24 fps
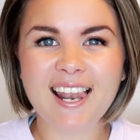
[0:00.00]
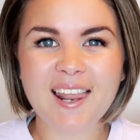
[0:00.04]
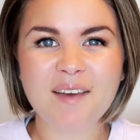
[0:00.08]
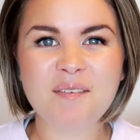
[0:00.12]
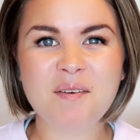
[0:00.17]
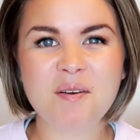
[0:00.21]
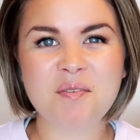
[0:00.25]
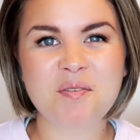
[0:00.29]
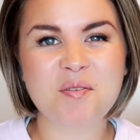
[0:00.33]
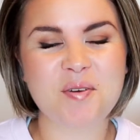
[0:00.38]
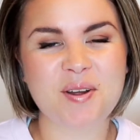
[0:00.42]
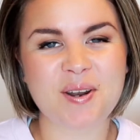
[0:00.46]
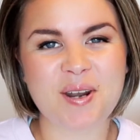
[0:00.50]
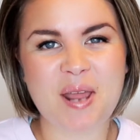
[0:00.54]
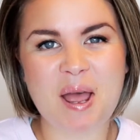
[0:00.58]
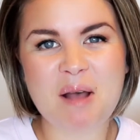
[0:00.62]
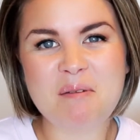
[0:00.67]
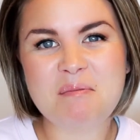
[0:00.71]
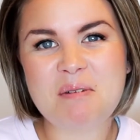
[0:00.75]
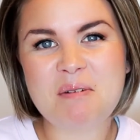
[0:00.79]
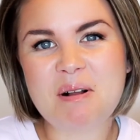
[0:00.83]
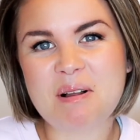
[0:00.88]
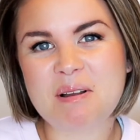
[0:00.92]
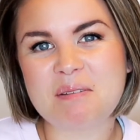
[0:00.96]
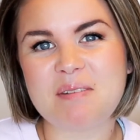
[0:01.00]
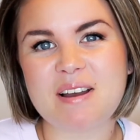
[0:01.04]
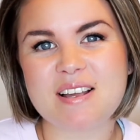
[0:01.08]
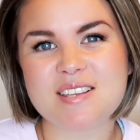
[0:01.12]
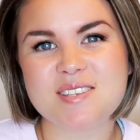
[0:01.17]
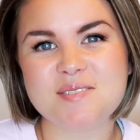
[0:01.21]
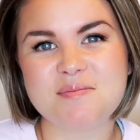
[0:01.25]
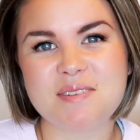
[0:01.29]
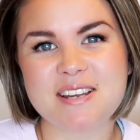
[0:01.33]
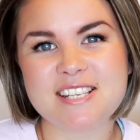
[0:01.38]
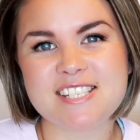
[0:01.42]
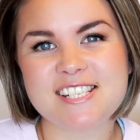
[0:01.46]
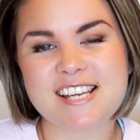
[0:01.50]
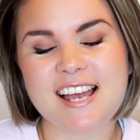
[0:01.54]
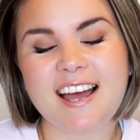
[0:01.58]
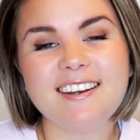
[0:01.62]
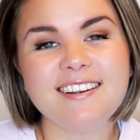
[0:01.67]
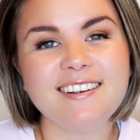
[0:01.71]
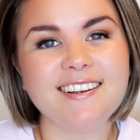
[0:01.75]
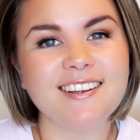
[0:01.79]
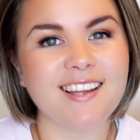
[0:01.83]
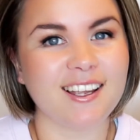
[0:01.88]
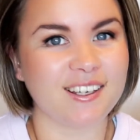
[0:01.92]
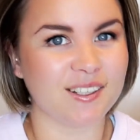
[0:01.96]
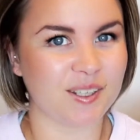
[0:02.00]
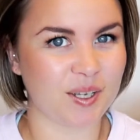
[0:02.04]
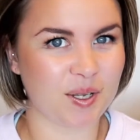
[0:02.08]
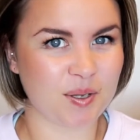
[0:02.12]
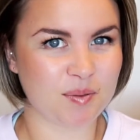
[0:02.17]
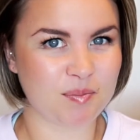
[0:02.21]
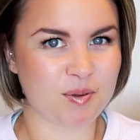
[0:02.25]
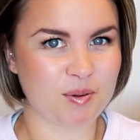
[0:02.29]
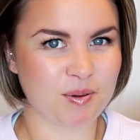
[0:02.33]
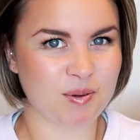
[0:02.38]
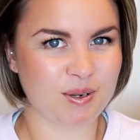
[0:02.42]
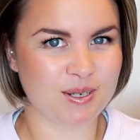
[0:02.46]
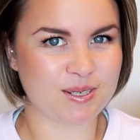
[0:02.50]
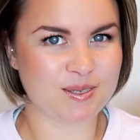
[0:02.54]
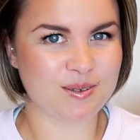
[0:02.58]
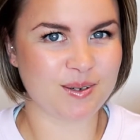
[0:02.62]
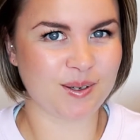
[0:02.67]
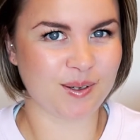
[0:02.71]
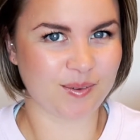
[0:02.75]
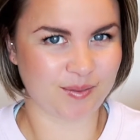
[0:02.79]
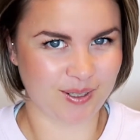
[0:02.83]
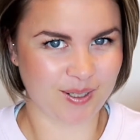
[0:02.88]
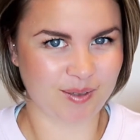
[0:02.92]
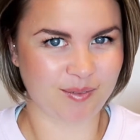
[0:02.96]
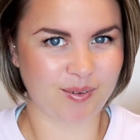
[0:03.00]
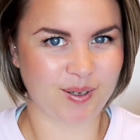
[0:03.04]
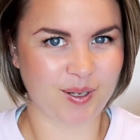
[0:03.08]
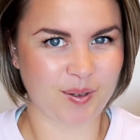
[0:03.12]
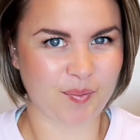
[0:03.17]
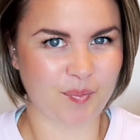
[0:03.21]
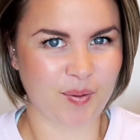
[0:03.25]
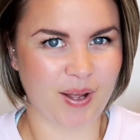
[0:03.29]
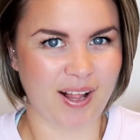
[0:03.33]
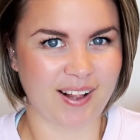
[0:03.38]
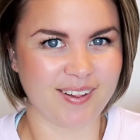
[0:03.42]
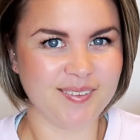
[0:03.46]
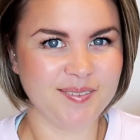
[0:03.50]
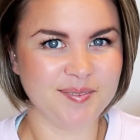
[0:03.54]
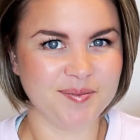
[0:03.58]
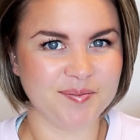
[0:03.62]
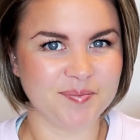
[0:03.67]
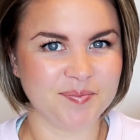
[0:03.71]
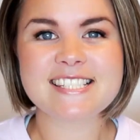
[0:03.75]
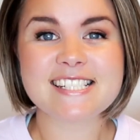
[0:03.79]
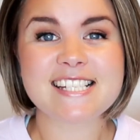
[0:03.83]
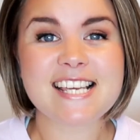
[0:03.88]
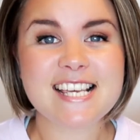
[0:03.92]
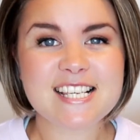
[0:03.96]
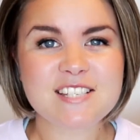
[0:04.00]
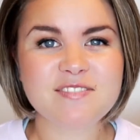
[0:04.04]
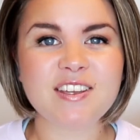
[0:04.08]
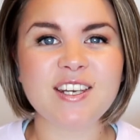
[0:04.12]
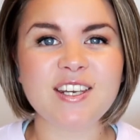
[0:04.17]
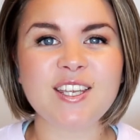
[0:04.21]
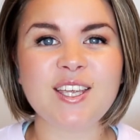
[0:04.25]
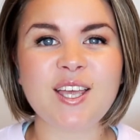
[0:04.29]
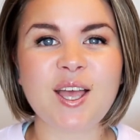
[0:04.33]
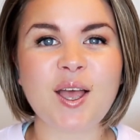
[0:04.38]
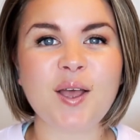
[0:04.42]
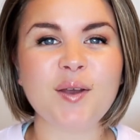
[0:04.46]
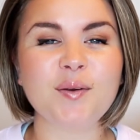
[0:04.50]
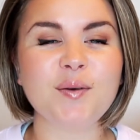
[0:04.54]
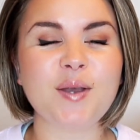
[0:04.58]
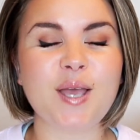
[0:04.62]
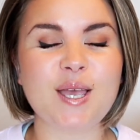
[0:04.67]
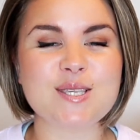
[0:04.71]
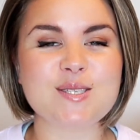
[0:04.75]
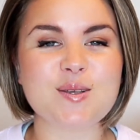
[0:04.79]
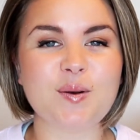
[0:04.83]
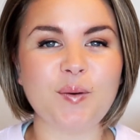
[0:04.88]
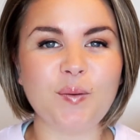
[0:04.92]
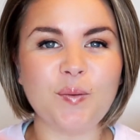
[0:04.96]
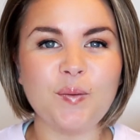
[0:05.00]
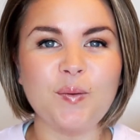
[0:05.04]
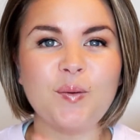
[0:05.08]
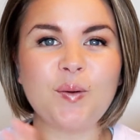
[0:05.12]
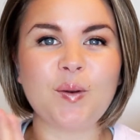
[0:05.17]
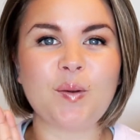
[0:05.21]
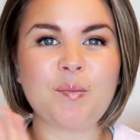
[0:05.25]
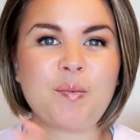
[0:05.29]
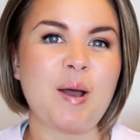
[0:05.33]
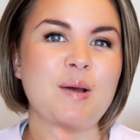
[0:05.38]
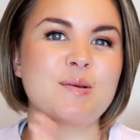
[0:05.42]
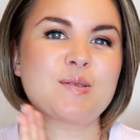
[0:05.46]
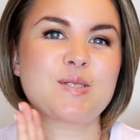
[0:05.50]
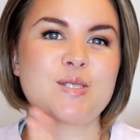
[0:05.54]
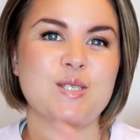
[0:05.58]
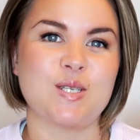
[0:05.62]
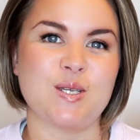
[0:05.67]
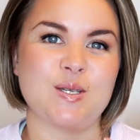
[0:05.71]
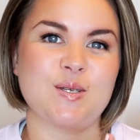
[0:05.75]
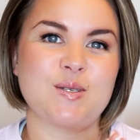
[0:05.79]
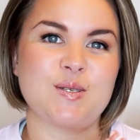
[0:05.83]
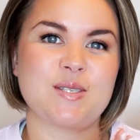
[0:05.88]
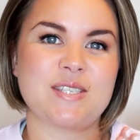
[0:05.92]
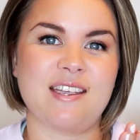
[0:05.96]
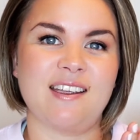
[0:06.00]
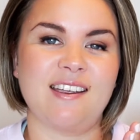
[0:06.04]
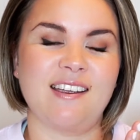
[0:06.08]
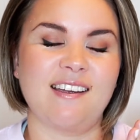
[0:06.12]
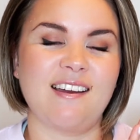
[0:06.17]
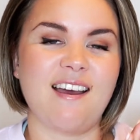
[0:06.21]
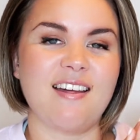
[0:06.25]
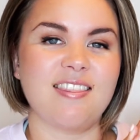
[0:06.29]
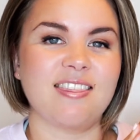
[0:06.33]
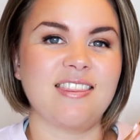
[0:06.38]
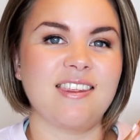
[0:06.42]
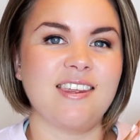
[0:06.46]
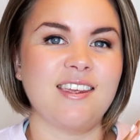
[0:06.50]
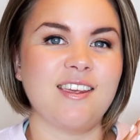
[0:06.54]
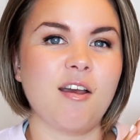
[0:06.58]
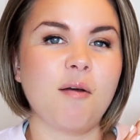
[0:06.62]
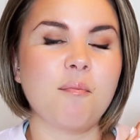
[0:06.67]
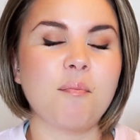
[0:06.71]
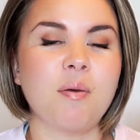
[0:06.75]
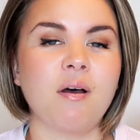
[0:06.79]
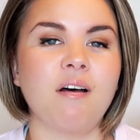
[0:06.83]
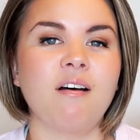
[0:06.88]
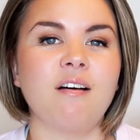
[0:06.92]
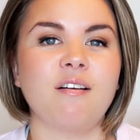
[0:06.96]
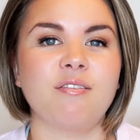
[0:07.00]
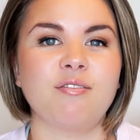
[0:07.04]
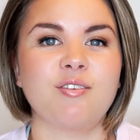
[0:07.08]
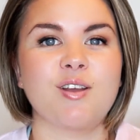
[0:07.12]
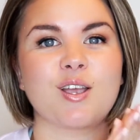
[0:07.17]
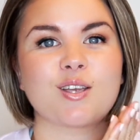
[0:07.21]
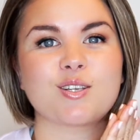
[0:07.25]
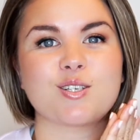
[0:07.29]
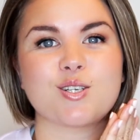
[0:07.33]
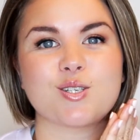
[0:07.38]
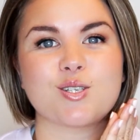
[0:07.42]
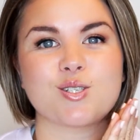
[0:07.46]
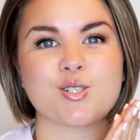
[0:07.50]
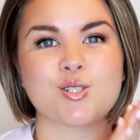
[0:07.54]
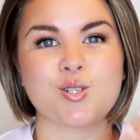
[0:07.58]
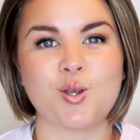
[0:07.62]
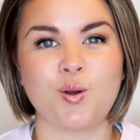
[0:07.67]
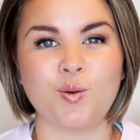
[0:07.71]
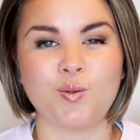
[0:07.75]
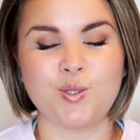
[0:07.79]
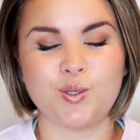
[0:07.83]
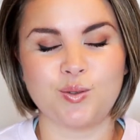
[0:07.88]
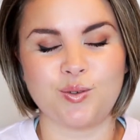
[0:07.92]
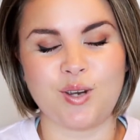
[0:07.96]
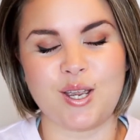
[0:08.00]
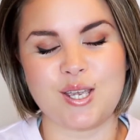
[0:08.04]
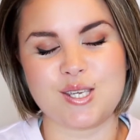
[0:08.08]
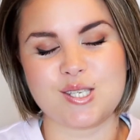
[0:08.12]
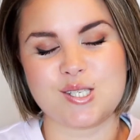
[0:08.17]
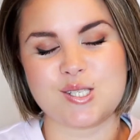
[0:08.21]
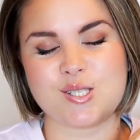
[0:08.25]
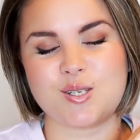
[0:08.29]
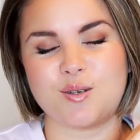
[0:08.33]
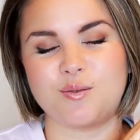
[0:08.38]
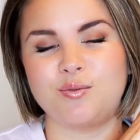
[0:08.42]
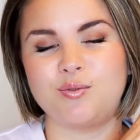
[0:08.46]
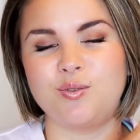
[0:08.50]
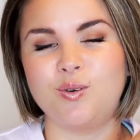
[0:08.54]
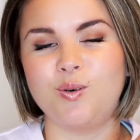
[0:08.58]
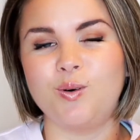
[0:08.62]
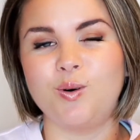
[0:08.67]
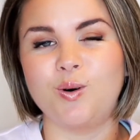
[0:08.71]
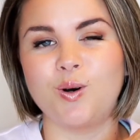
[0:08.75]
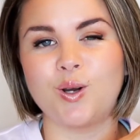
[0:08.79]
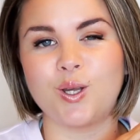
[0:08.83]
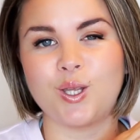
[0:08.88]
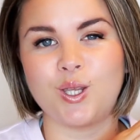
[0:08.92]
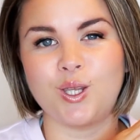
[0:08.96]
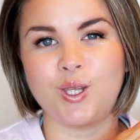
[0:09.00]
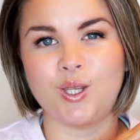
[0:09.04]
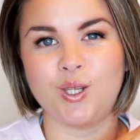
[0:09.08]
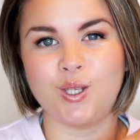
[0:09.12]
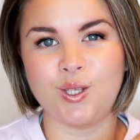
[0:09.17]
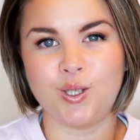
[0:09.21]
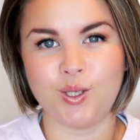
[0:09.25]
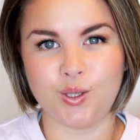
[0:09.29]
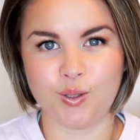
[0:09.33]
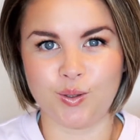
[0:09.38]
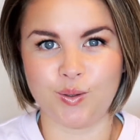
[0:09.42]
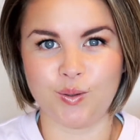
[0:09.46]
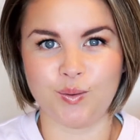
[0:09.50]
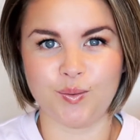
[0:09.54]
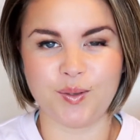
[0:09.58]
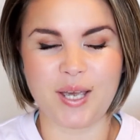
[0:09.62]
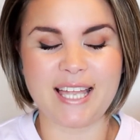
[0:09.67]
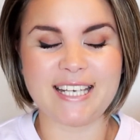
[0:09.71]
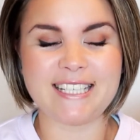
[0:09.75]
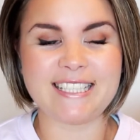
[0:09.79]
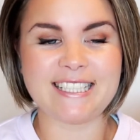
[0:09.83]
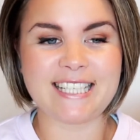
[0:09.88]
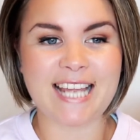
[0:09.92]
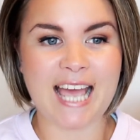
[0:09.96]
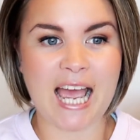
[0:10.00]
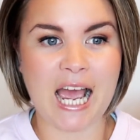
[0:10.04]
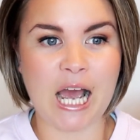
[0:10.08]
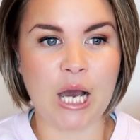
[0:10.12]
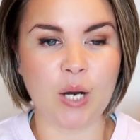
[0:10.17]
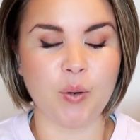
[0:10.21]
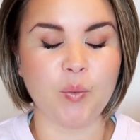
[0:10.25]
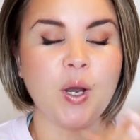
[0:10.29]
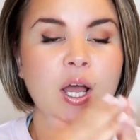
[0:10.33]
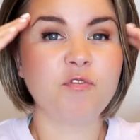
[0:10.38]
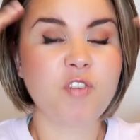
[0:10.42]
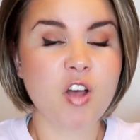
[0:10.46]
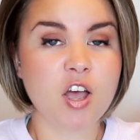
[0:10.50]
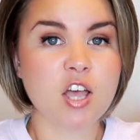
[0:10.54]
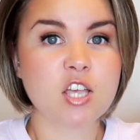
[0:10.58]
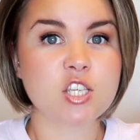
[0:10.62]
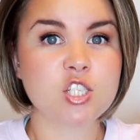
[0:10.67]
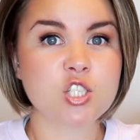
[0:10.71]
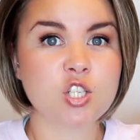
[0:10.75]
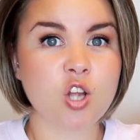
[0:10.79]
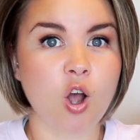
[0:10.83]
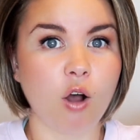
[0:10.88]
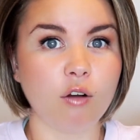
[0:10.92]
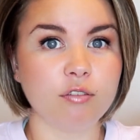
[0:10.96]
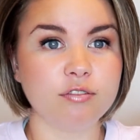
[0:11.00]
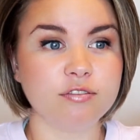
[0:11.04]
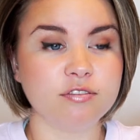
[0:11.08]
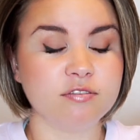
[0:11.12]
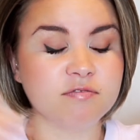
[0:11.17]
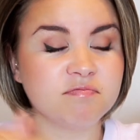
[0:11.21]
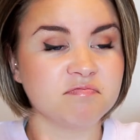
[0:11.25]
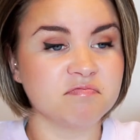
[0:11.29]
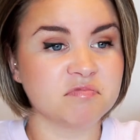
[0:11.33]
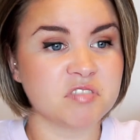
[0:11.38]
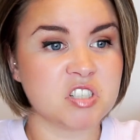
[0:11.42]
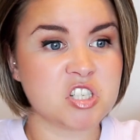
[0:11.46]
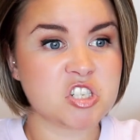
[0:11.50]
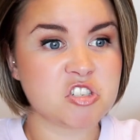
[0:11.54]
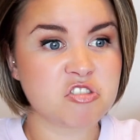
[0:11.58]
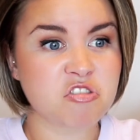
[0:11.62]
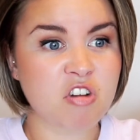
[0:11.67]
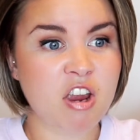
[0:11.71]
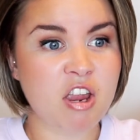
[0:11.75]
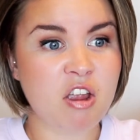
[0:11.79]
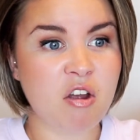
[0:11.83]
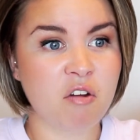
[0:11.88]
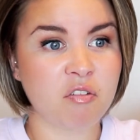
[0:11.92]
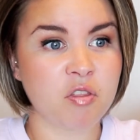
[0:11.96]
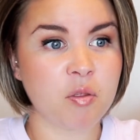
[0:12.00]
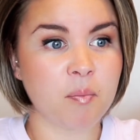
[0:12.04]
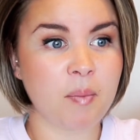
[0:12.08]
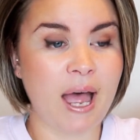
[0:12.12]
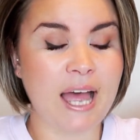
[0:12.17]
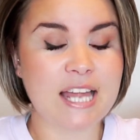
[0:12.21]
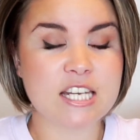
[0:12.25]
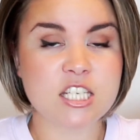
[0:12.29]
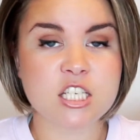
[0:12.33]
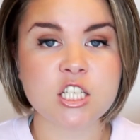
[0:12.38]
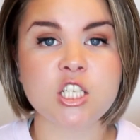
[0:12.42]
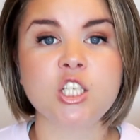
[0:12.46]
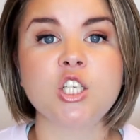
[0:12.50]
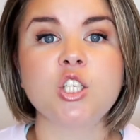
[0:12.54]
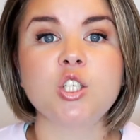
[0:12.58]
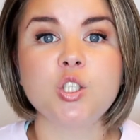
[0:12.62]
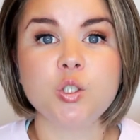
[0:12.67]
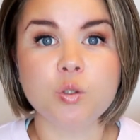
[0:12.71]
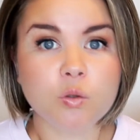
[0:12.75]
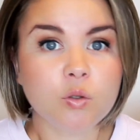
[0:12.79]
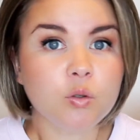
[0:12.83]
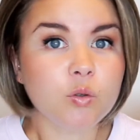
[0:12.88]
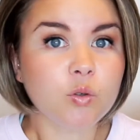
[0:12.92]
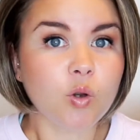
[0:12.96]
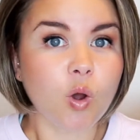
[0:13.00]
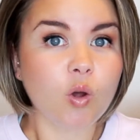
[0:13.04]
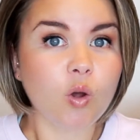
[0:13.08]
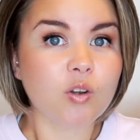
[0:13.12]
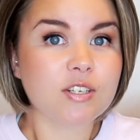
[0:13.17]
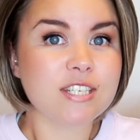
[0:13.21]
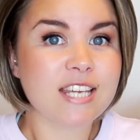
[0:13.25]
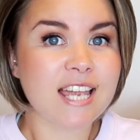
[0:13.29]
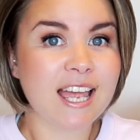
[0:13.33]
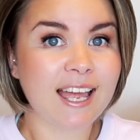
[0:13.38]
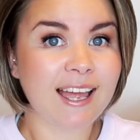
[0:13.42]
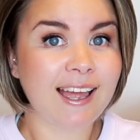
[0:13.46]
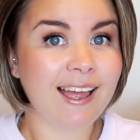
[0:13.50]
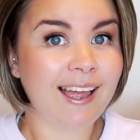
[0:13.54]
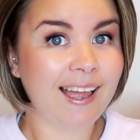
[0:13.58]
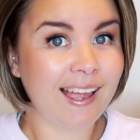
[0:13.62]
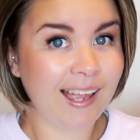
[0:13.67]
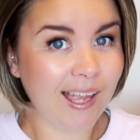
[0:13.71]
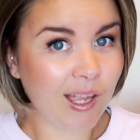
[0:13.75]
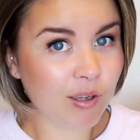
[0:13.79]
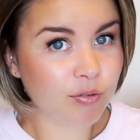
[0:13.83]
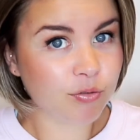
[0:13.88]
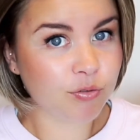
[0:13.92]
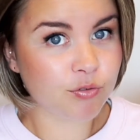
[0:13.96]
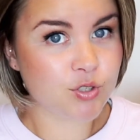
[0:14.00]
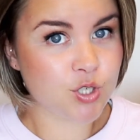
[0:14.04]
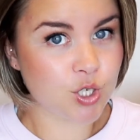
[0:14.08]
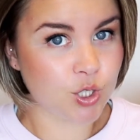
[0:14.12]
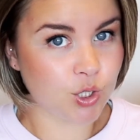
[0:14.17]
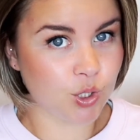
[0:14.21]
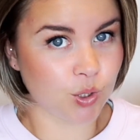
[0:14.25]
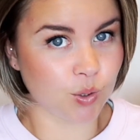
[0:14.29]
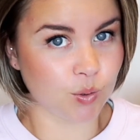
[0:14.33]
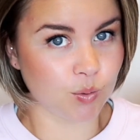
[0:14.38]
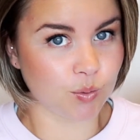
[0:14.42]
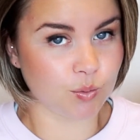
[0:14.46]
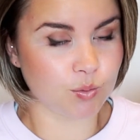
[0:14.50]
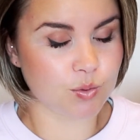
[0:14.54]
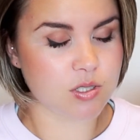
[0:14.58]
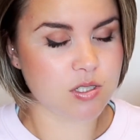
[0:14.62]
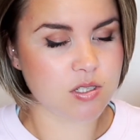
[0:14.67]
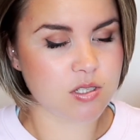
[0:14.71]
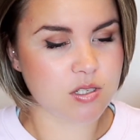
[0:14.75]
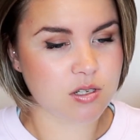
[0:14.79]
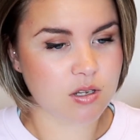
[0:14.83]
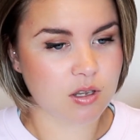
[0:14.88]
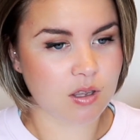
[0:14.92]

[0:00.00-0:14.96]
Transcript: Hello everyone and welcome back to my channel. I hope you are doing really well. Today's video is all about choosing the perfect shoulder rest for you. Now, first off, straight off the bat, you do not have to use